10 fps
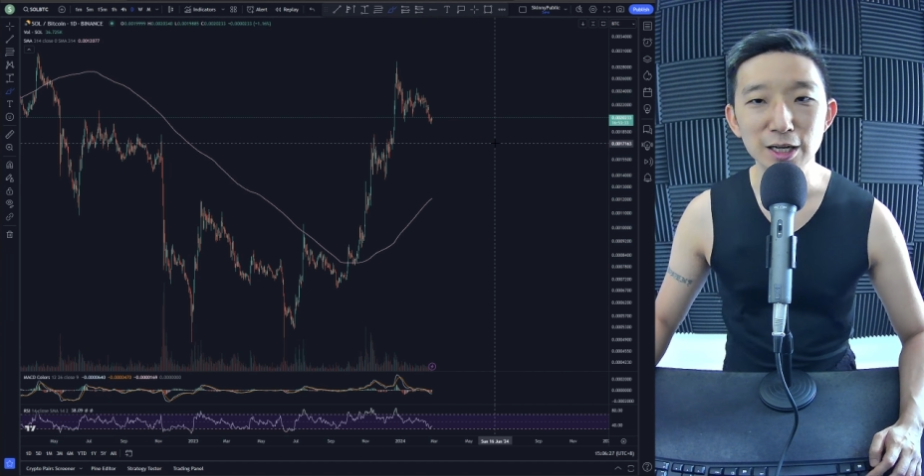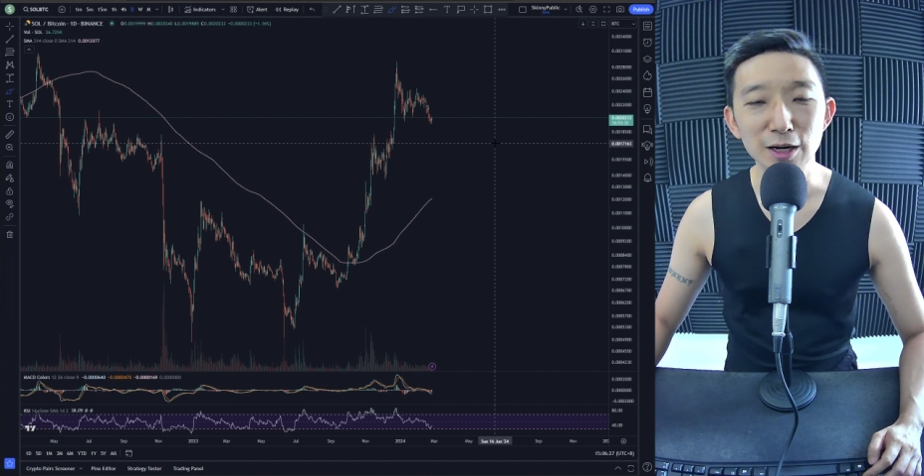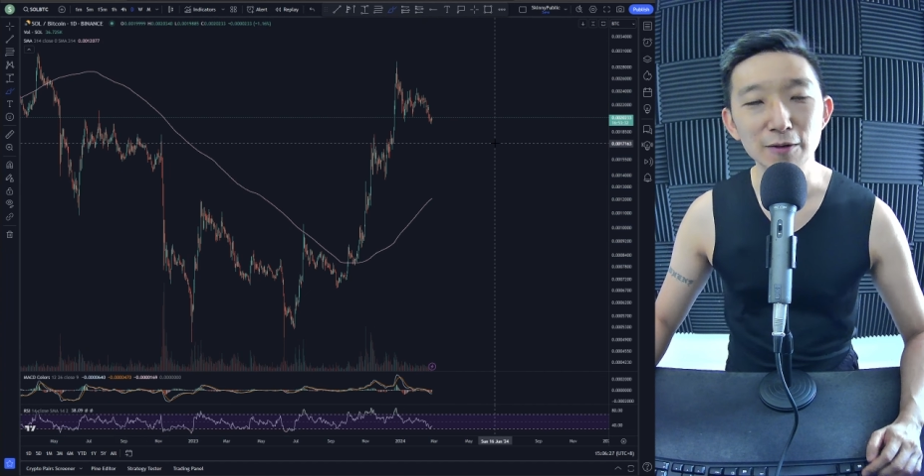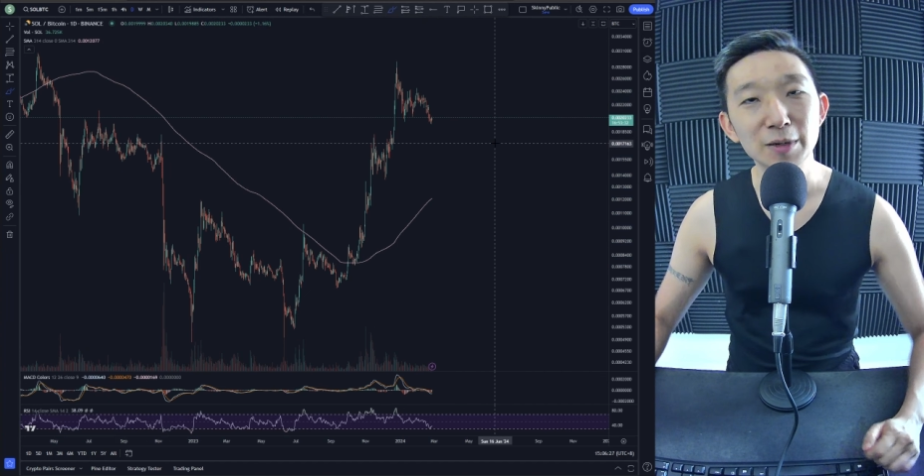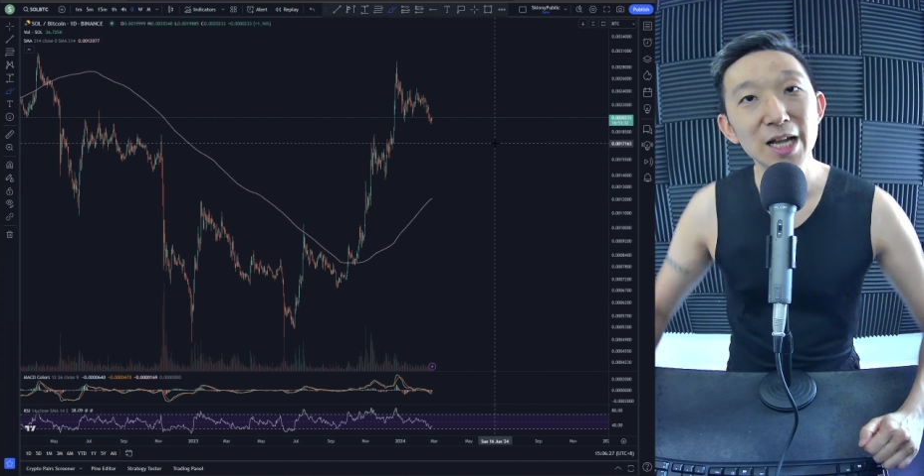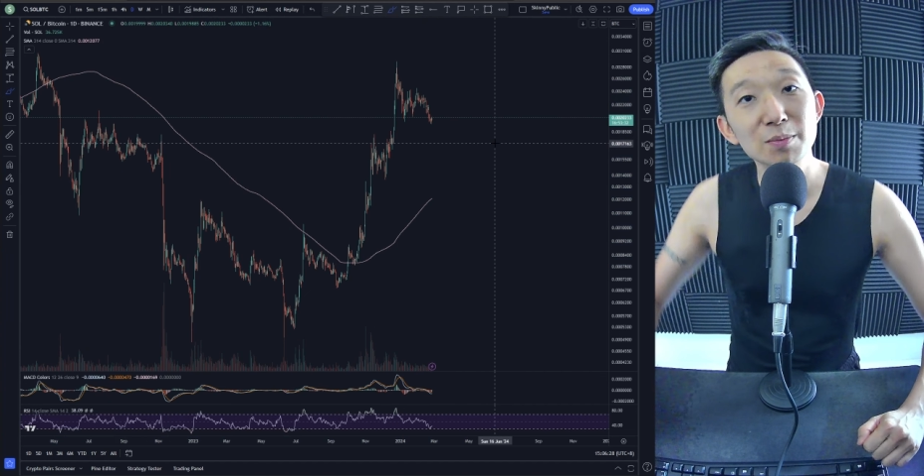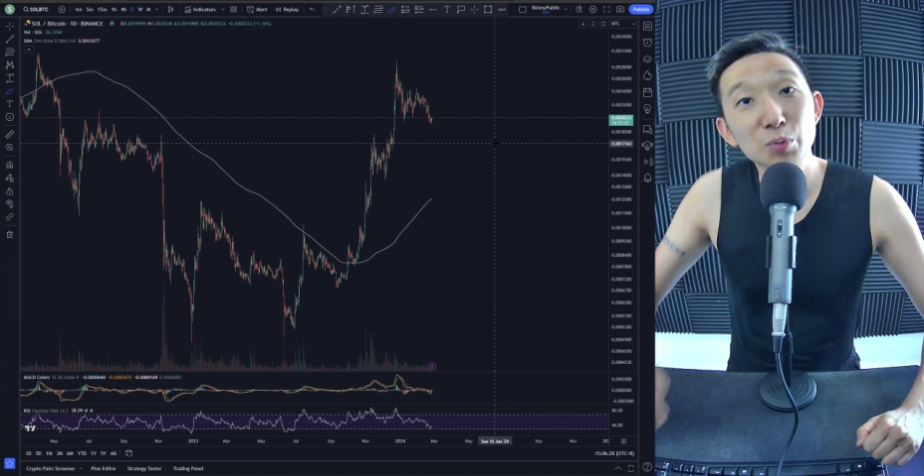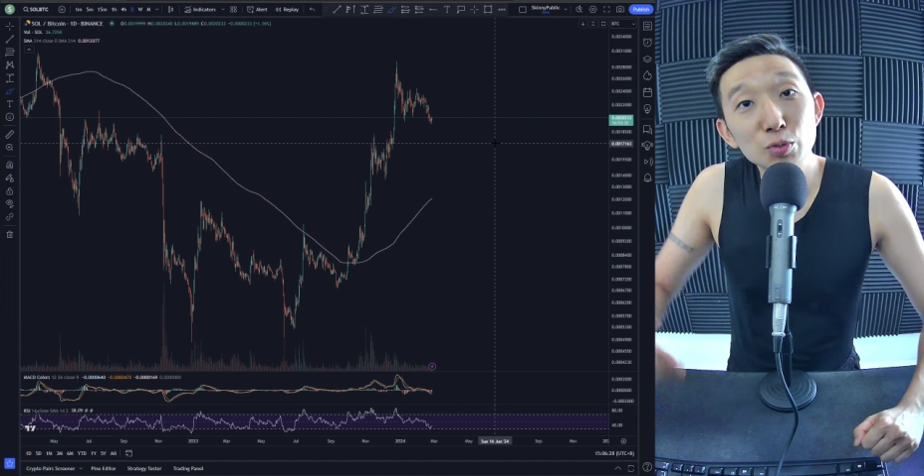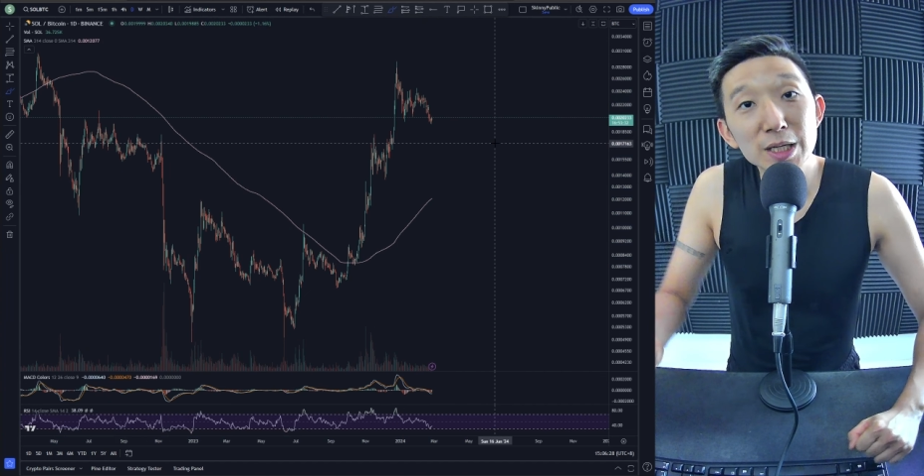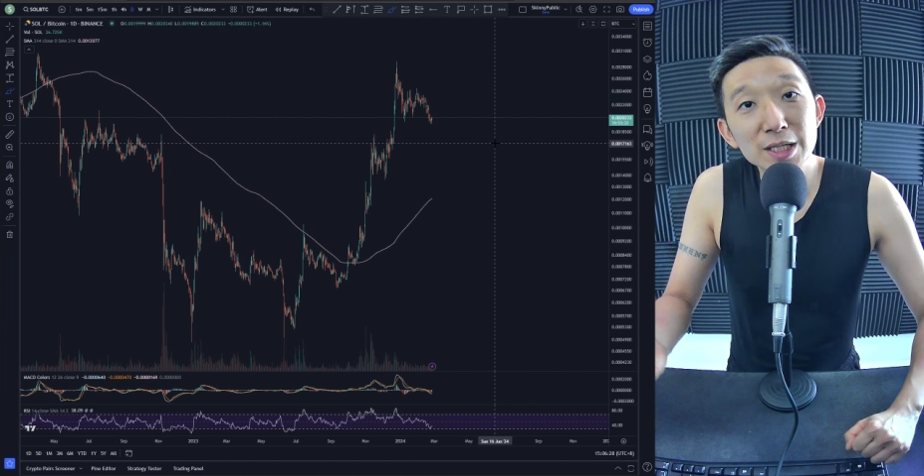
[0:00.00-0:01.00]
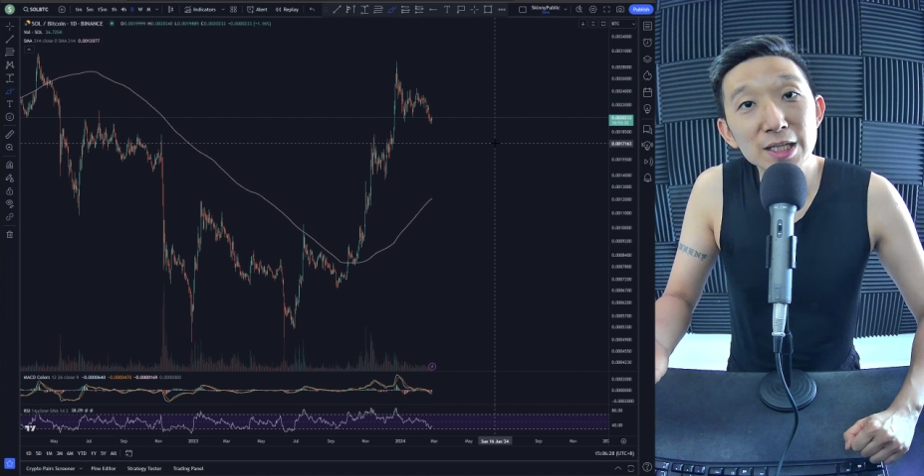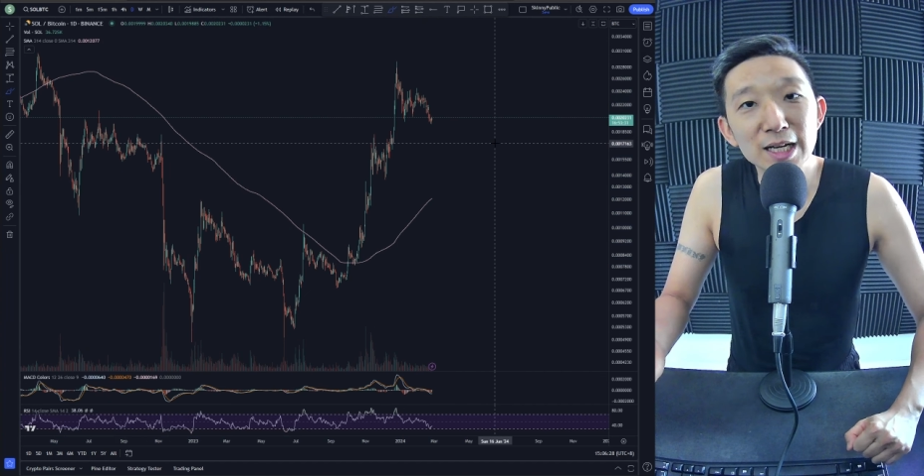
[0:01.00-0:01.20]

They are late bloomers